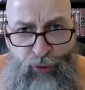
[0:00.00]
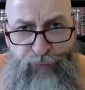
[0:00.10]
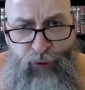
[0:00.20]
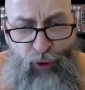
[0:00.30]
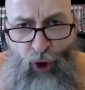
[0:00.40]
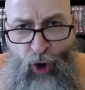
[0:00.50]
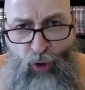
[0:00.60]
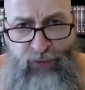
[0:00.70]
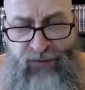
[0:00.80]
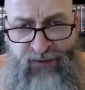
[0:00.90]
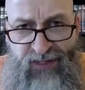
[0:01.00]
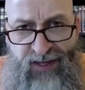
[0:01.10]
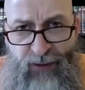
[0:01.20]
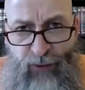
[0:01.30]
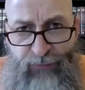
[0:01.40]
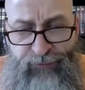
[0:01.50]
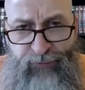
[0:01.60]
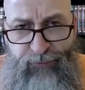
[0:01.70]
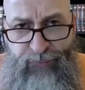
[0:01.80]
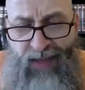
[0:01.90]
your own selves.
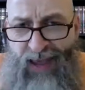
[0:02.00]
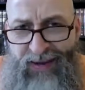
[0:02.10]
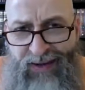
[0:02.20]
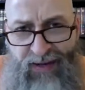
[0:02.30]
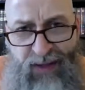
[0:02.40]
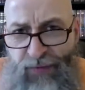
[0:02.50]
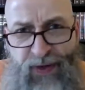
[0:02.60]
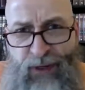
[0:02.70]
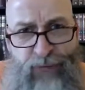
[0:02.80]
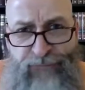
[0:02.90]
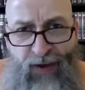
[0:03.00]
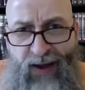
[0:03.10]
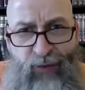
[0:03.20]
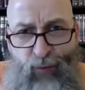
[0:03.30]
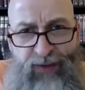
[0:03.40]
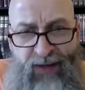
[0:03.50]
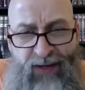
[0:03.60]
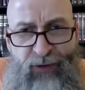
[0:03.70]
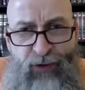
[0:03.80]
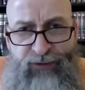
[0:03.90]
And anything you find
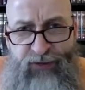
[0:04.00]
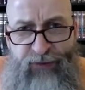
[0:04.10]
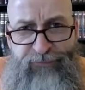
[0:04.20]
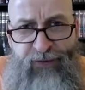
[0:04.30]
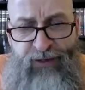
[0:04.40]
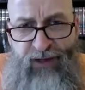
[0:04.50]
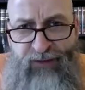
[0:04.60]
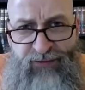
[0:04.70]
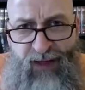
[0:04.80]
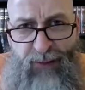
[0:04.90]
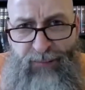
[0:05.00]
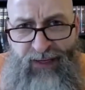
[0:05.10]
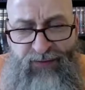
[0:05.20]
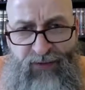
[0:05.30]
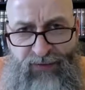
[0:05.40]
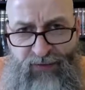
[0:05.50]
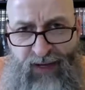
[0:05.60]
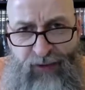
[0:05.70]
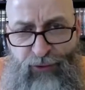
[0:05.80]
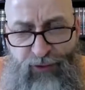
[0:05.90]
within yourself that does not meet the
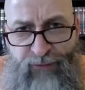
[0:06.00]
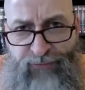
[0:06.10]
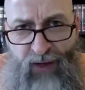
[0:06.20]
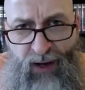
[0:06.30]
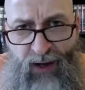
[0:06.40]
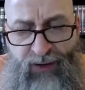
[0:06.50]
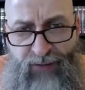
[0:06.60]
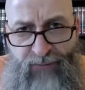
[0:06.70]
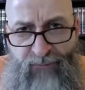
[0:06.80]
standard of God,